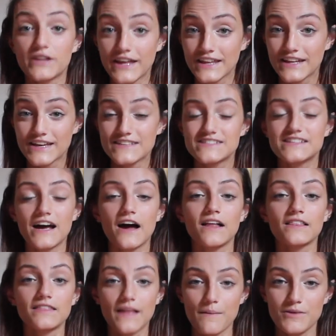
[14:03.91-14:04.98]
playlist,
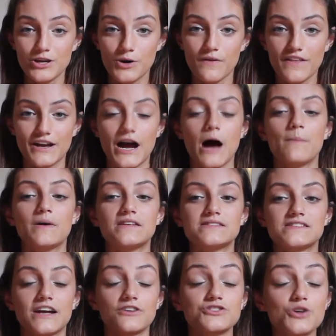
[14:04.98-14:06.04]
let me know in the comments,
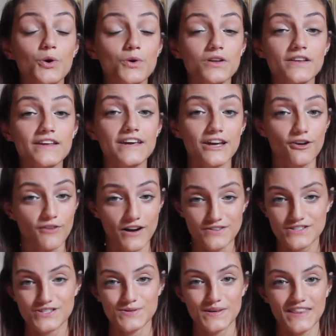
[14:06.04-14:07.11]
and I'll totally get around
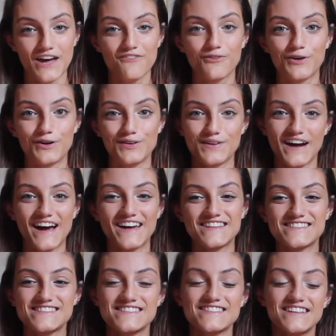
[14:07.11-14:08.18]
to doing that for you guys.
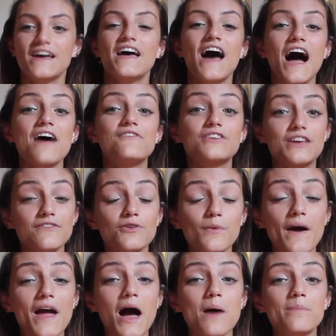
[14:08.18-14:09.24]
I have a
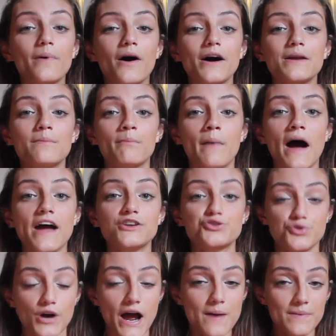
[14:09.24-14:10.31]
giveaway up on my
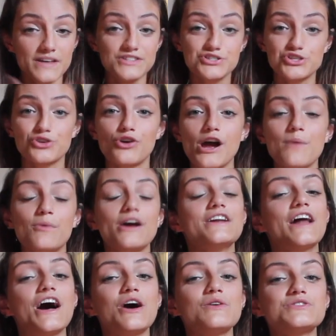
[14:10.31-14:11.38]
tribe Instagram right
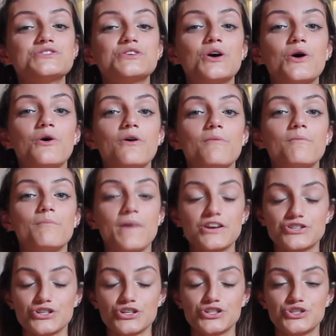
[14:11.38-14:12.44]
now, so make
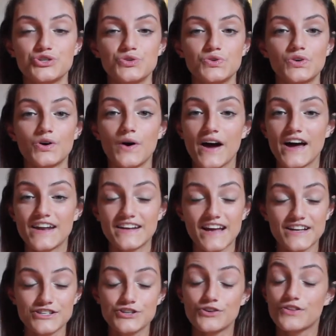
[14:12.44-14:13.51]
sure to go ahead and
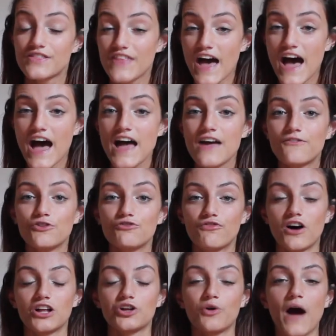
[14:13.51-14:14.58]
enter that. If you
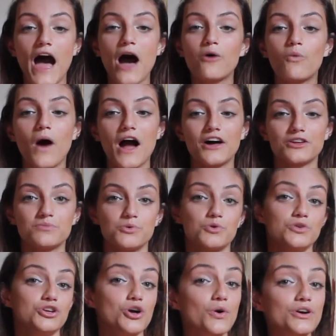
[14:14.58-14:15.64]
follow
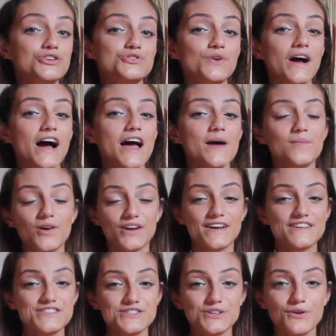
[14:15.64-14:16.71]
@WildMoonYogaTribe on
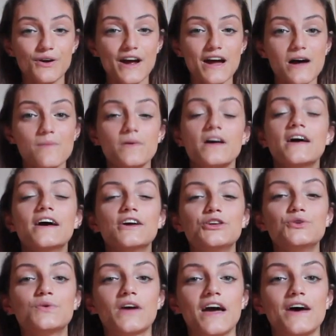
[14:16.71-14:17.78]
Instagram,
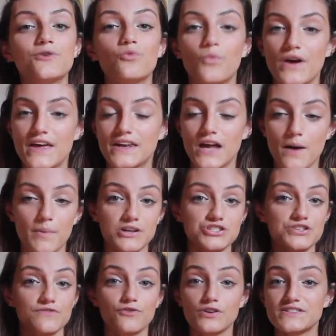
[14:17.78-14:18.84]
you can win a
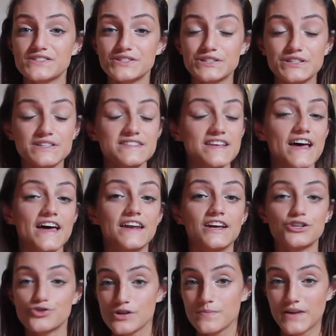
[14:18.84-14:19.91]
bunch of crystals and
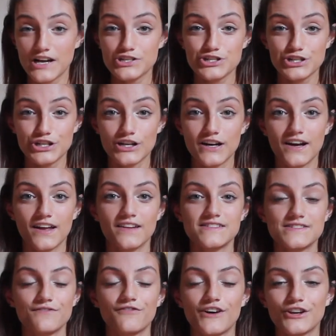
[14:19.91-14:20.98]
a dream catcher and
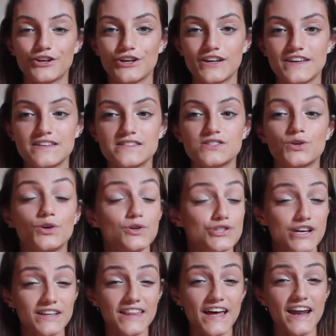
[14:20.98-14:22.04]
some fun goodies. So go
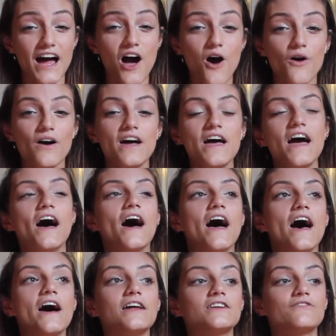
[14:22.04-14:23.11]
check that out
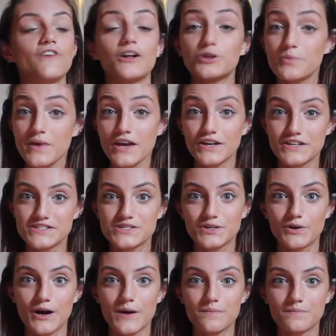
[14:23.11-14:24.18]
and follow me on
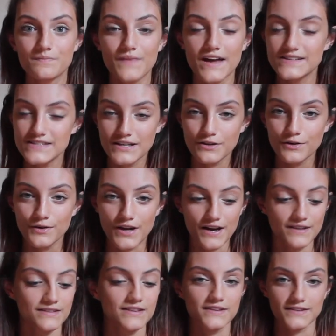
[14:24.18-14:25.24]
Instagram @Taylluna.
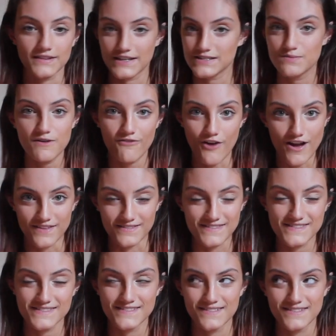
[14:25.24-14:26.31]
Let's be friends.
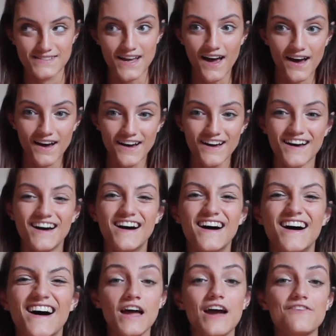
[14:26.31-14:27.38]
Duh.
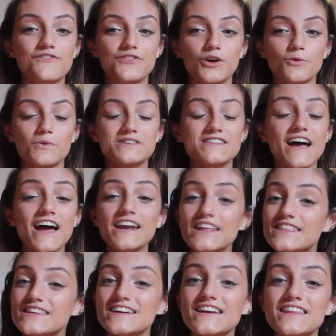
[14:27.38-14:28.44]
If there was
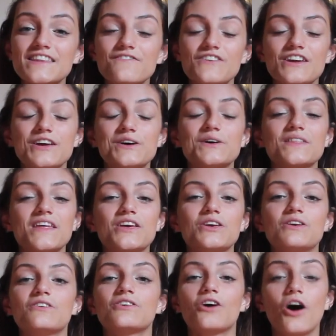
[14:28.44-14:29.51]
anything in the video that
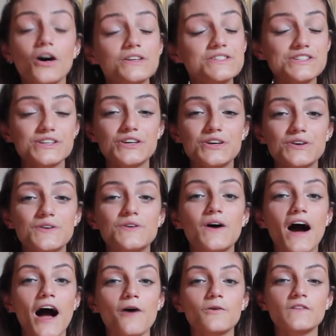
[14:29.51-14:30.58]
called to you,
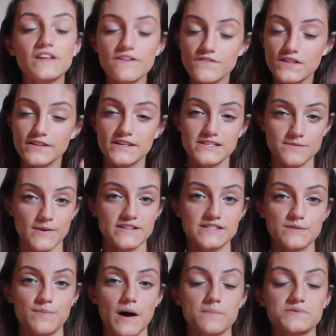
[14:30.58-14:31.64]
I will leave the link to my
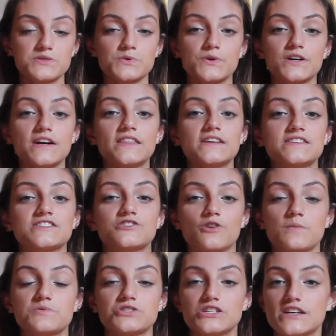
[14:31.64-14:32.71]
Depop store in the
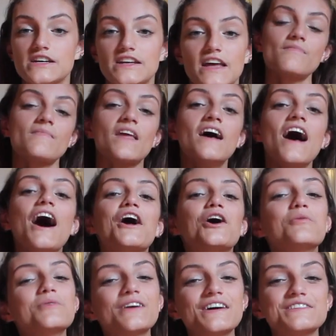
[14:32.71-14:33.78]
description. I
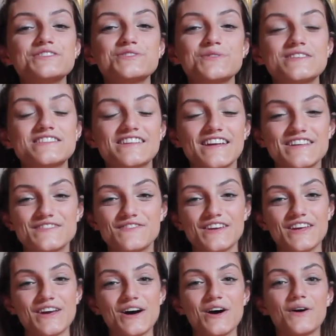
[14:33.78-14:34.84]
hope you guys enjoyed today's
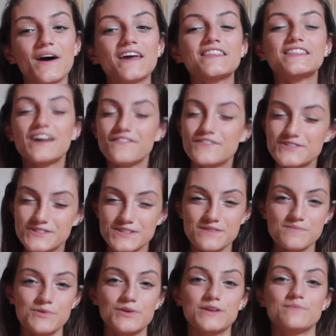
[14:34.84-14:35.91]
video. I love you to the
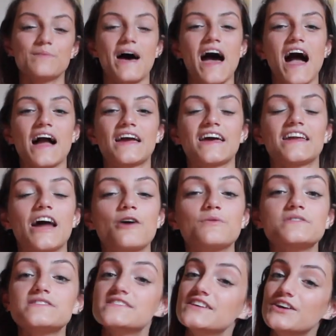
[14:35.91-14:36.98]
moon and back, and I
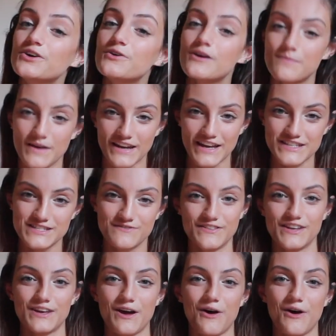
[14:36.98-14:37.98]
will see you in my next video.